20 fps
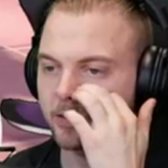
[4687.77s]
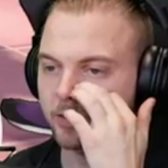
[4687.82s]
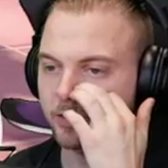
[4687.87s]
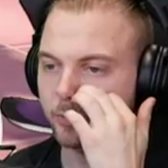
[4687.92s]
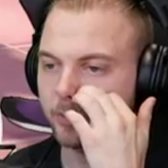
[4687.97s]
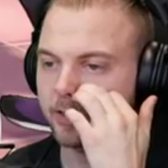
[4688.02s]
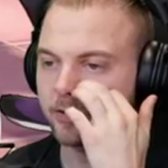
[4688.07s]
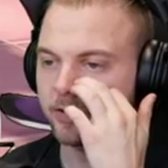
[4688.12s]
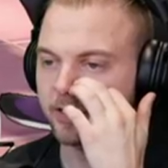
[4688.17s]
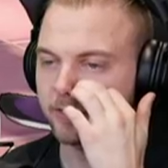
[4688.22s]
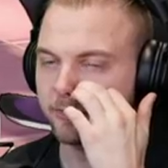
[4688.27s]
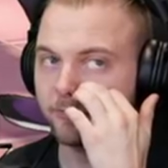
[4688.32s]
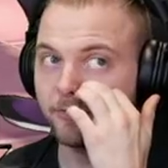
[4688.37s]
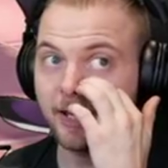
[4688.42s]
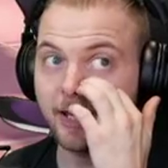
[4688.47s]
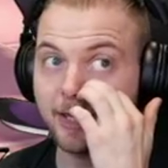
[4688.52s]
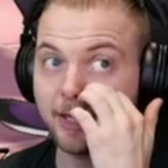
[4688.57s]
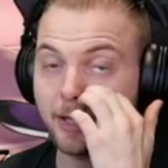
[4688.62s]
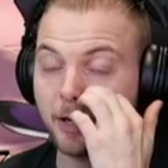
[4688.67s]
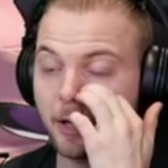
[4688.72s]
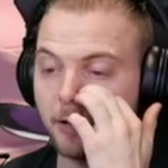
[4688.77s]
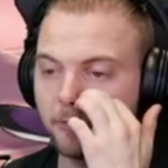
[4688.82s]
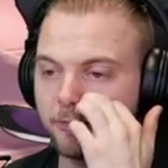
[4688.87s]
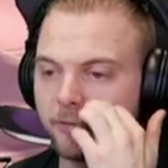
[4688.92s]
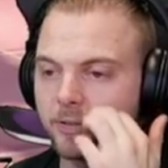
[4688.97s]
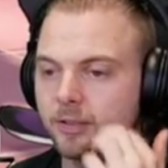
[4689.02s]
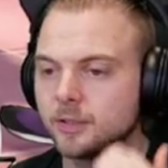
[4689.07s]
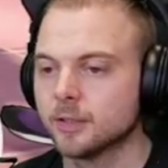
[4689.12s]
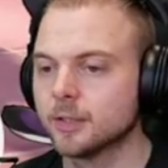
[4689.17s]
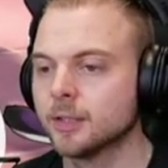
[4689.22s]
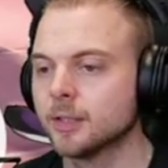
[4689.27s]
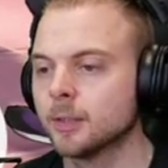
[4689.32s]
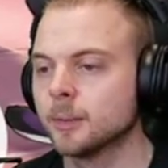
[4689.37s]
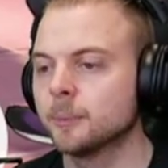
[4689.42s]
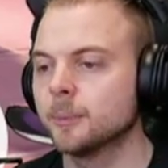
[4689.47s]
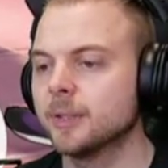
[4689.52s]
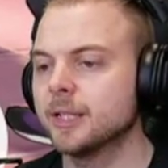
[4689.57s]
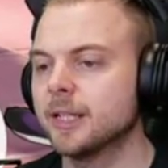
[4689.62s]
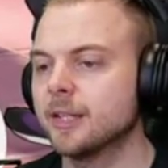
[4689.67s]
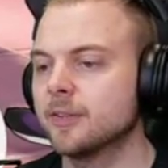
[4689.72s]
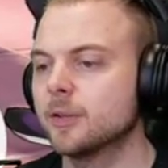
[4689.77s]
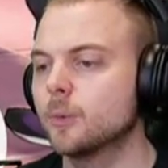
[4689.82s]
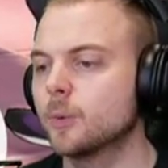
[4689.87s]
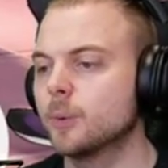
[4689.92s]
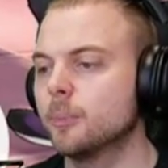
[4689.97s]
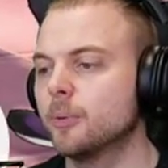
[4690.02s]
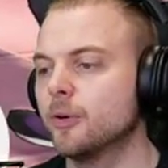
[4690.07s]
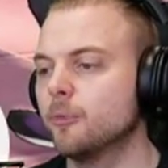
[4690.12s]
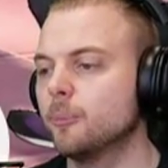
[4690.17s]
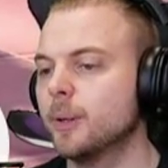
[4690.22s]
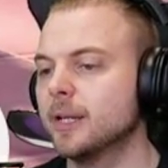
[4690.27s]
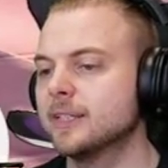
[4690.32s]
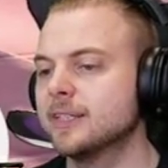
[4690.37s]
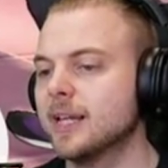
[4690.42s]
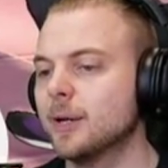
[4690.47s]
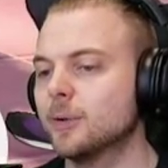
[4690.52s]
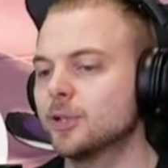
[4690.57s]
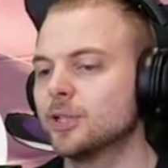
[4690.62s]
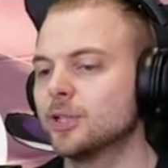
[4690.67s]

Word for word: Squiddy tried to fight it off, but then I think we both passed out or